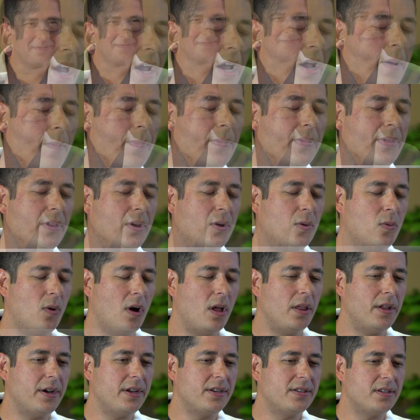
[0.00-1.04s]
Um, the
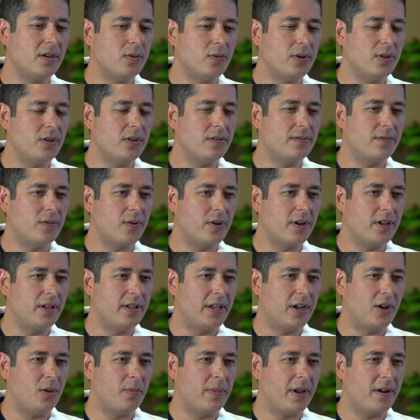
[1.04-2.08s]
qualities that we look for in a
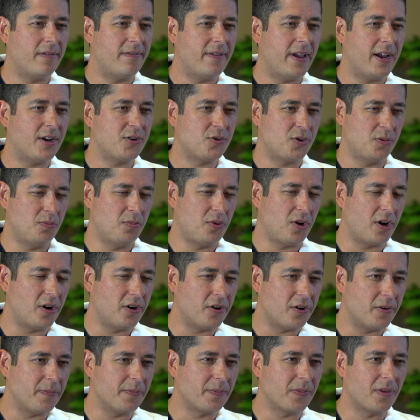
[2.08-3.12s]
dental manufacturing
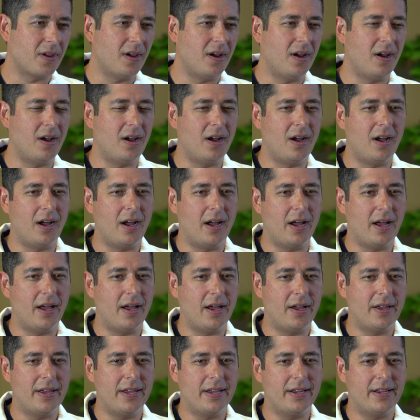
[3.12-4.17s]
partner,
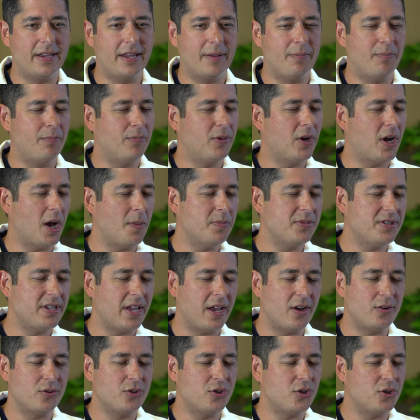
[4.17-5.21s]
uh, it, it, comes
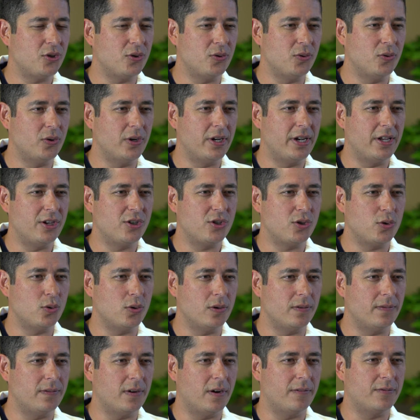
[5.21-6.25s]
down to an
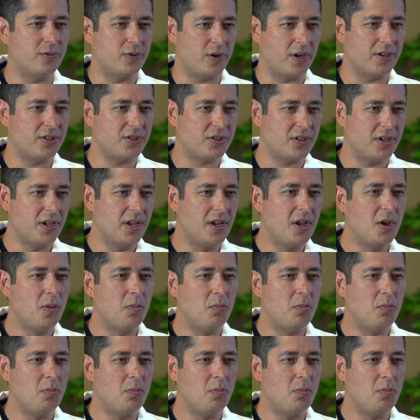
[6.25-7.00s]
issue of, of trust.